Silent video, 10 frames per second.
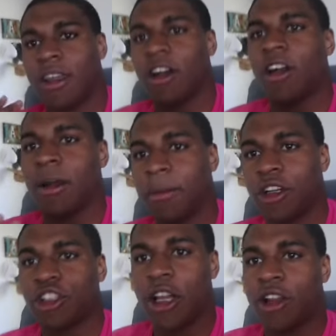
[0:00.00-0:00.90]
y'all, I'm
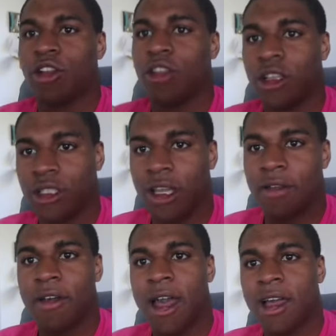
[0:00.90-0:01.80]
gonna try to do this
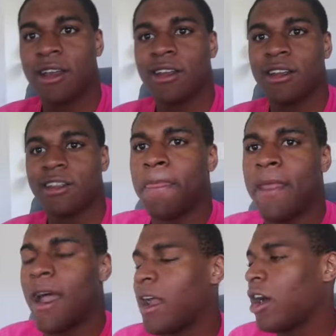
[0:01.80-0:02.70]
life hack.
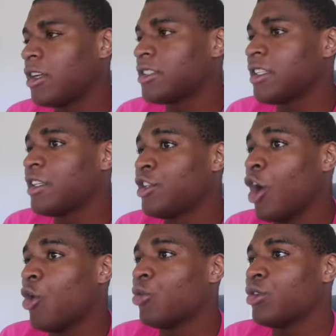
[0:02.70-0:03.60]
I honestly
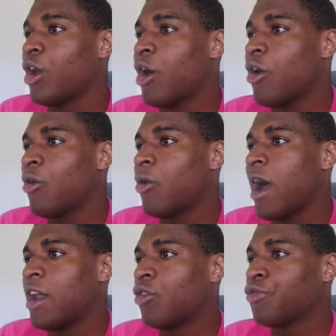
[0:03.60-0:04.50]
don't know.
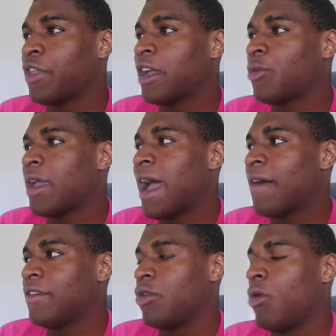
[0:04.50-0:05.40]
I don't think we
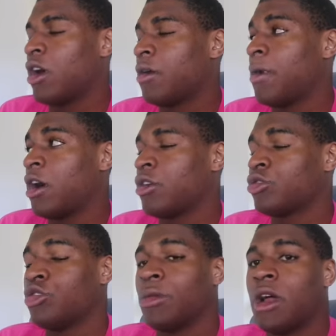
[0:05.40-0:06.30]
have any water
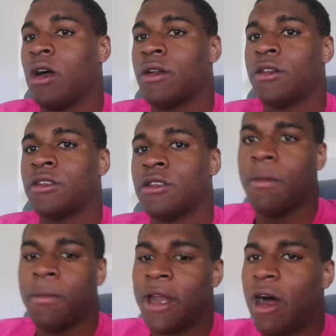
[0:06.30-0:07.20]
bottles, to be honest.
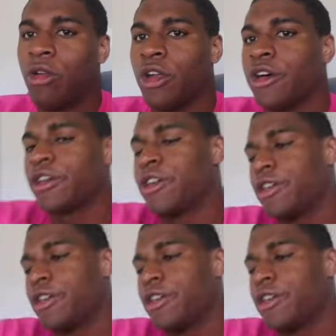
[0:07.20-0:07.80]
But I'll look.